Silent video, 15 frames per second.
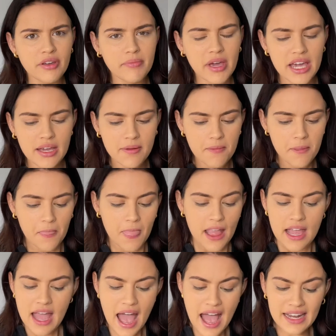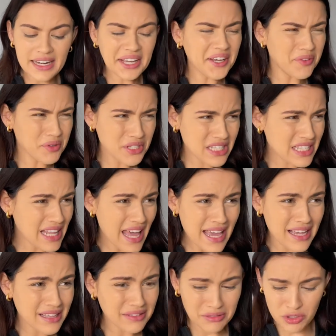Me. And it was like
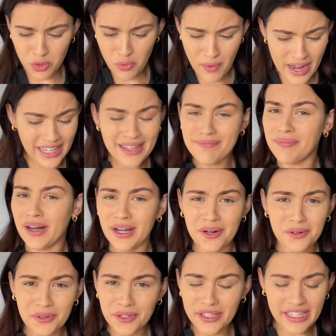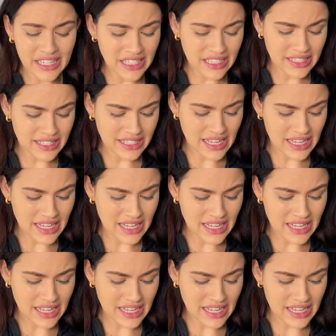20 buckaroonies,